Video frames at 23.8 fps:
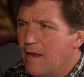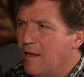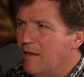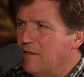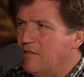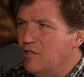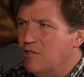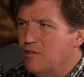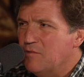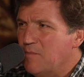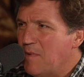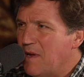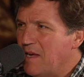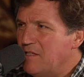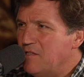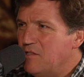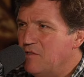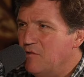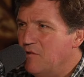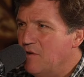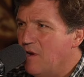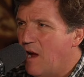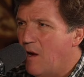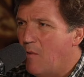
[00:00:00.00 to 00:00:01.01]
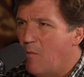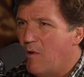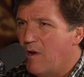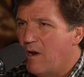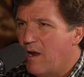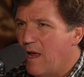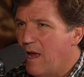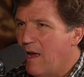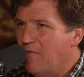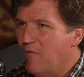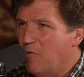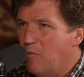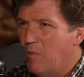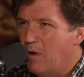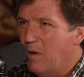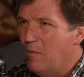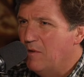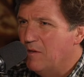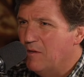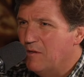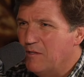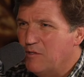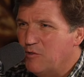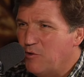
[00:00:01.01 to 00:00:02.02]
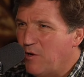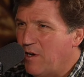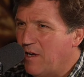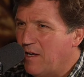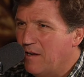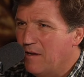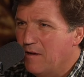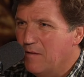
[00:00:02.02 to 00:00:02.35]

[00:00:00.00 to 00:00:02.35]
It just makes you not want to have a publicly traded